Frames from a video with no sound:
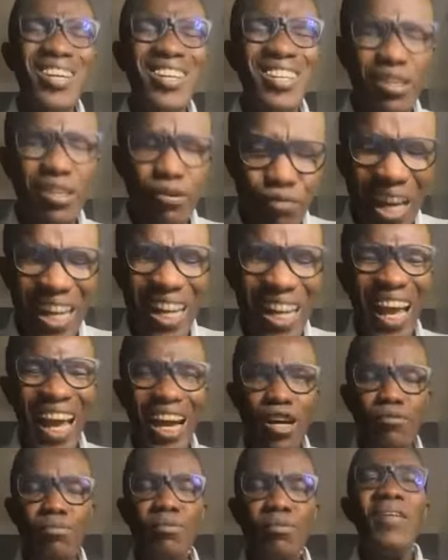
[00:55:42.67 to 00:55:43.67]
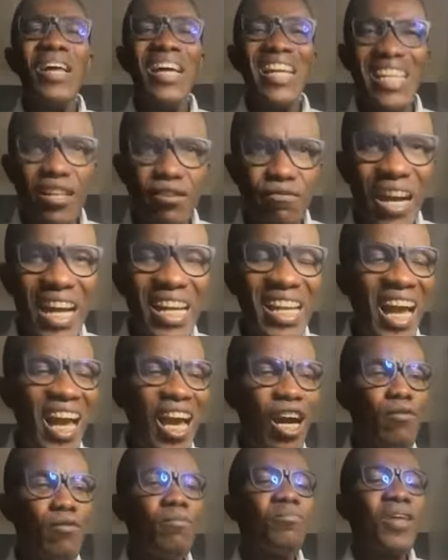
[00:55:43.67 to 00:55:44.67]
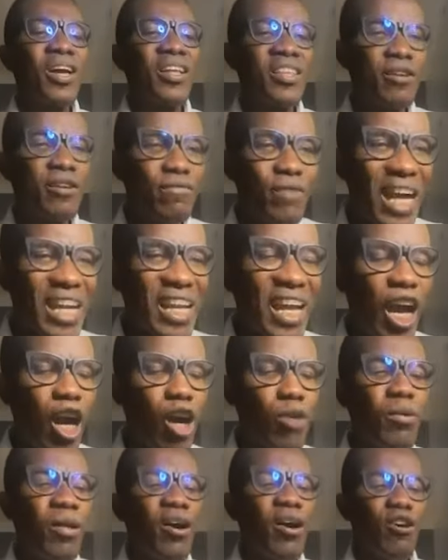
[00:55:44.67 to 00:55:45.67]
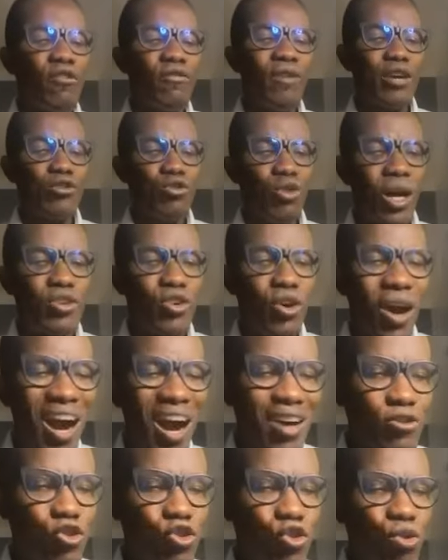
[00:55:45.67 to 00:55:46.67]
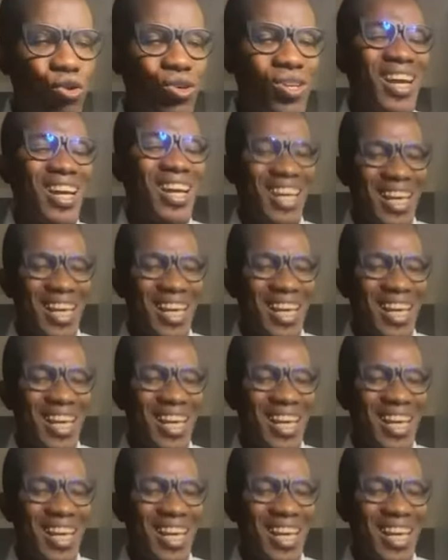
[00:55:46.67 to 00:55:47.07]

Divine help, divine help, divine help over you and your household.